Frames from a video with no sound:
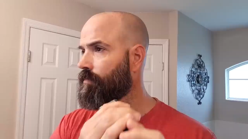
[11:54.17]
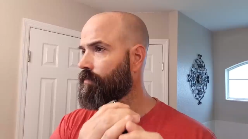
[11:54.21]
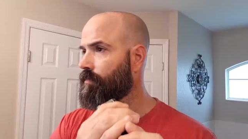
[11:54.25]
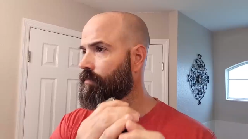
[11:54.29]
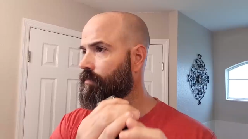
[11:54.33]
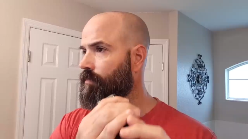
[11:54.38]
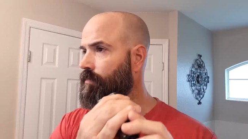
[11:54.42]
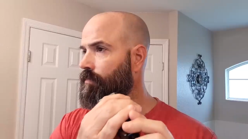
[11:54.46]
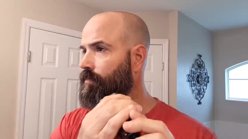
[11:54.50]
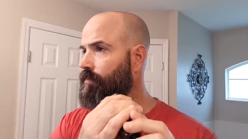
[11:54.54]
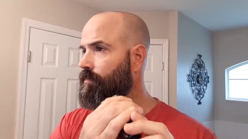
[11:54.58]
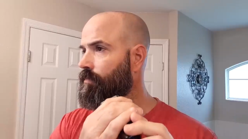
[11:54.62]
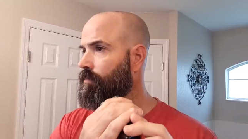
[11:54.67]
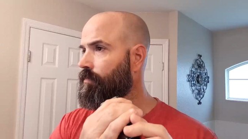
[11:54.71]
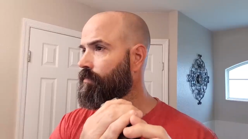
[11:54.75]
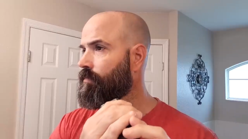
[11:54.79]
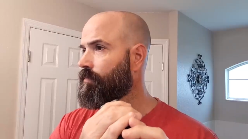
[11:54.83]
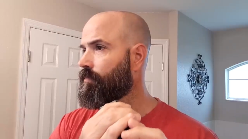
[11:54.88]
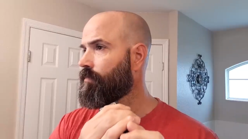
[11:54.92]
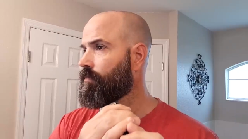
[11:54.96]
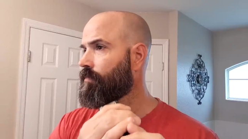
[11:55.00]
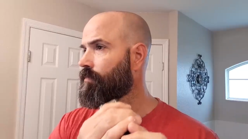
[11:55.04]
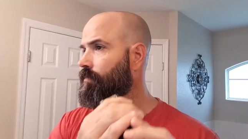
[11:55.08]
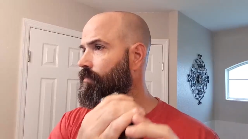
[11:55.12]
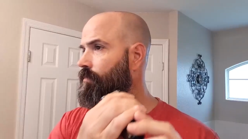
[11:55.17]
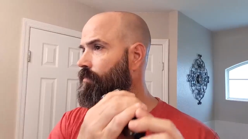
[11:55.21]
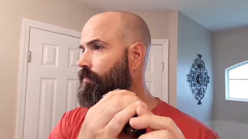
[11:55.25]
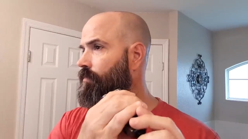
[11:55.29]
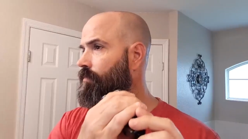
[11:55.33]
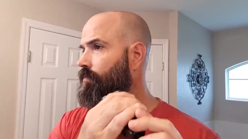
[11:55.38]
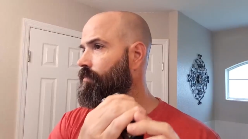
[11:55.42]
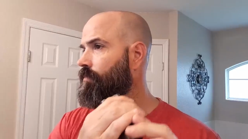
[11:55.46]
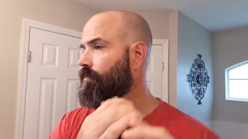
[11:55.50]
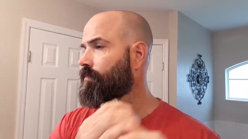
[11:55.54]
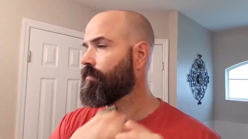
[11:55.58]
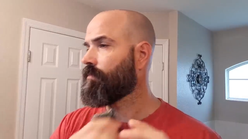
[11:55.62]

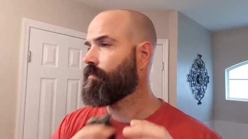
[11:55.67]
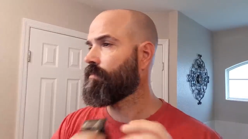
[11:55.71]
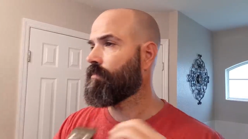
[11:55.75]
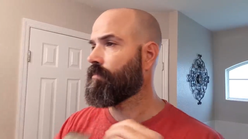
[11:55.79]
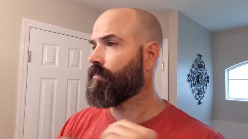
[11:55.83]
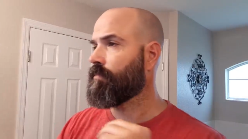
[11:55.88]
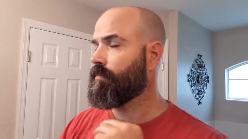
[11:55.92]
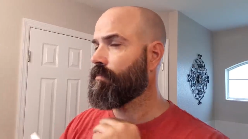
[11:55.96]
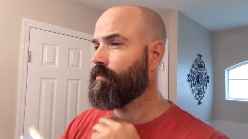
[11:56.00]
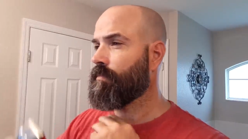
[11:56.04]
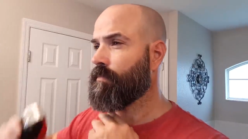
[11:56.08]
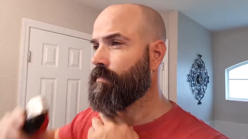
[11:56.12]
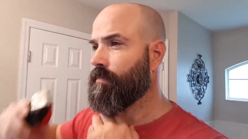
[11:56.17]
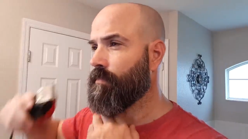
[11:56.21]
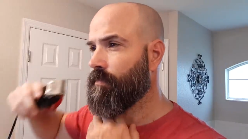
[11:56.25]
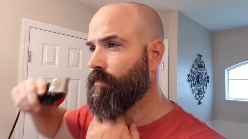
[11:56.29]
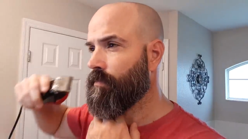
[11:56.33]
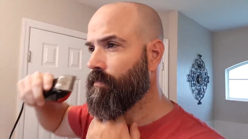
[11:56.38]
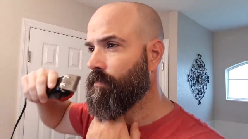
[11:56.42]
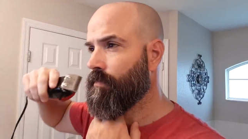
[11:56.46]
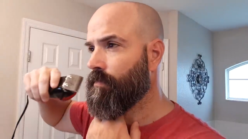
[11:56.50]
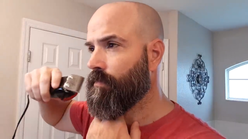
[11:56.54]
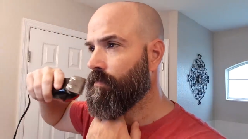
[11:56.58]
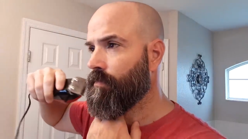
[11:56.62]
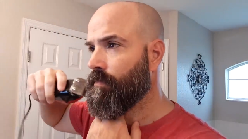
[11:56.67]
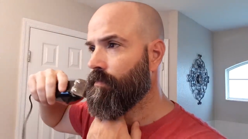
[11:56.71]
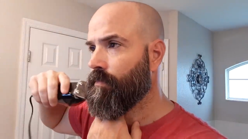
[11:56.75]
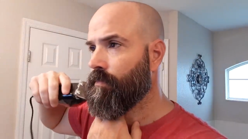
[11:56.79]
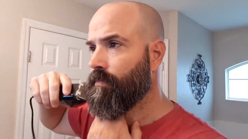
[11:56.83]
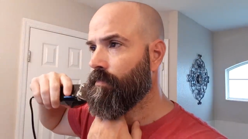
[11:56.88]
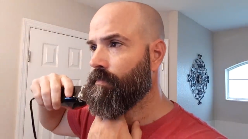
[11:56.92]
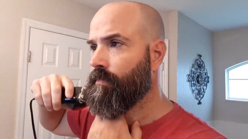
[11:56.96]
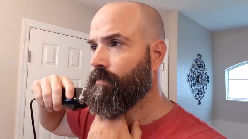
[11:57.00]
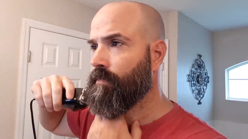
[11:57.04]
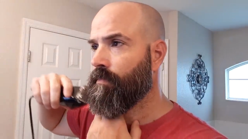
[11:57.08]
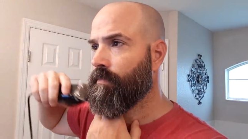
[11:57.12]

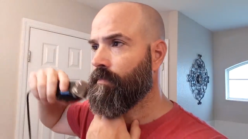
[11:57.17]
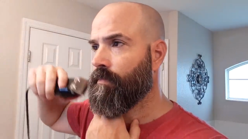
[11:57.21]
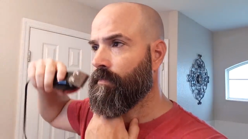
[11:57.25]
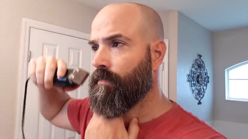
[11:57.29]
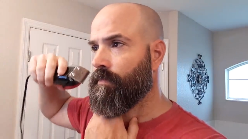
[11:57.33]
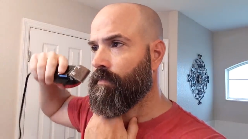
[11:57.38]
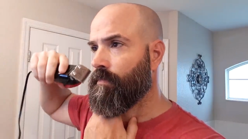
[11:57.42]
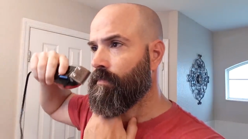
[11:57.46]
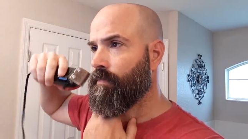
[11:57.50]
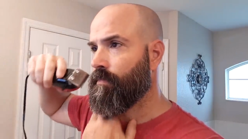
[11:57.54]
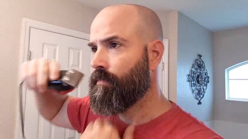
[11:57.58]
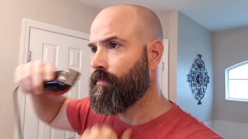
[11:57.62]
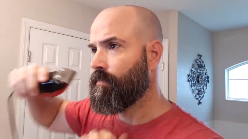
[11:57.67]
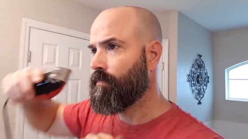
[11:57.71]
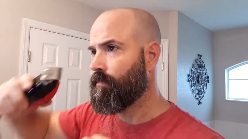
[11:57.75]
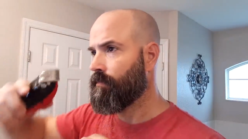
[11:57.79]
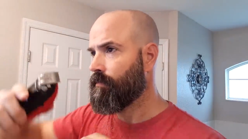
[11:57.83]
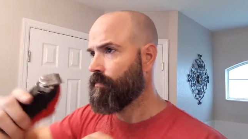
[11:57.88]
(silence)